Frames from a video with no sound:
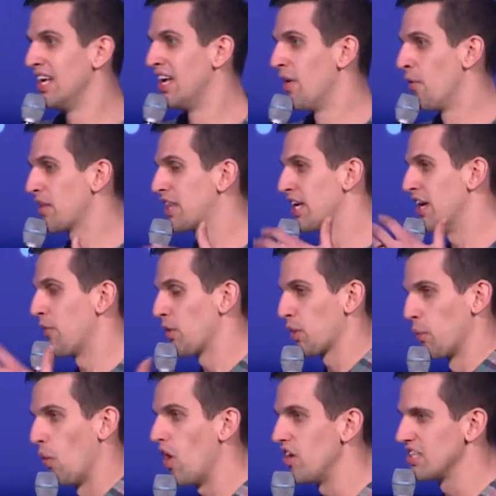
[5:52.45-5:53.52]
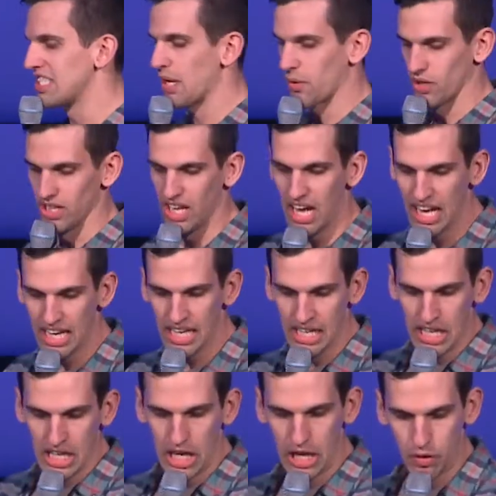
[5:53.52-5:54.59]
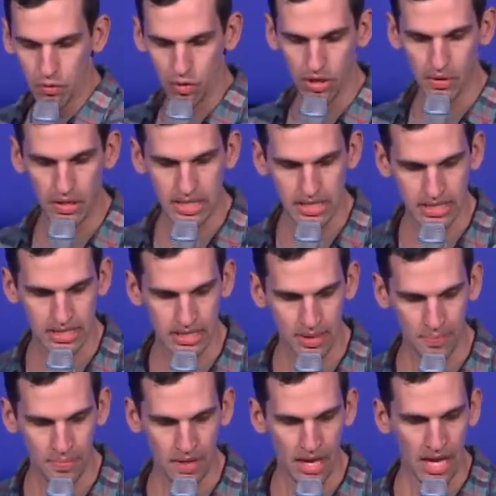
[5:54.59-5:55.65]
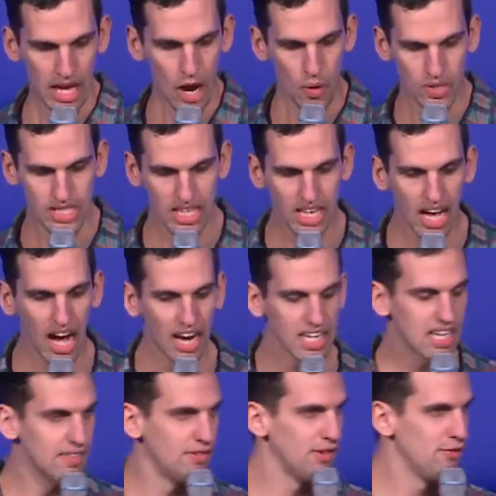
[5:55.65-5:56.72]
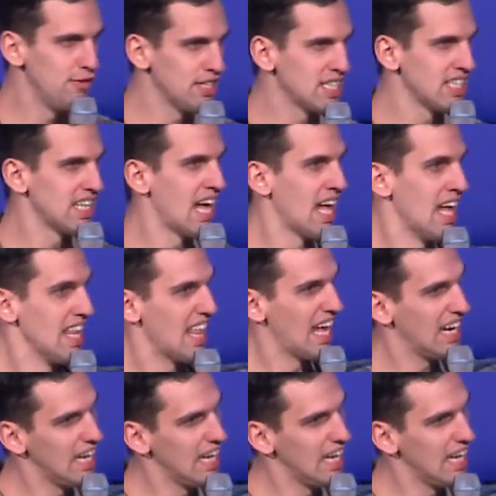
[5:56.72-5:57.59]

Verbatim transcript: with, the, with walls that were lying in ruins. It was a God given vision that, that